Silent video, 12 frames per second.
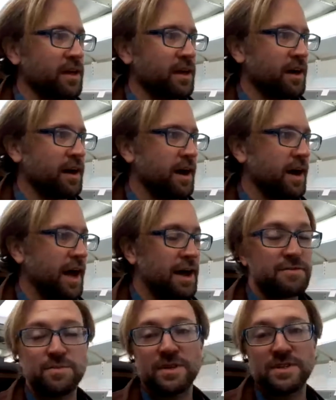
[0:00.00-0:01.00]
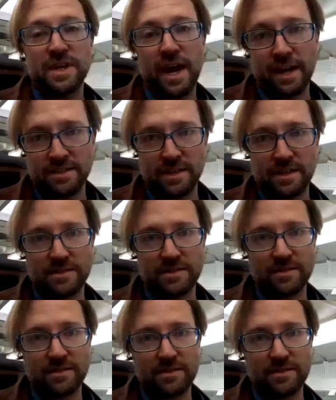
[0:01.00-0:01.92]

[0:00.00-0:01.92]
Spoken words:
have as much access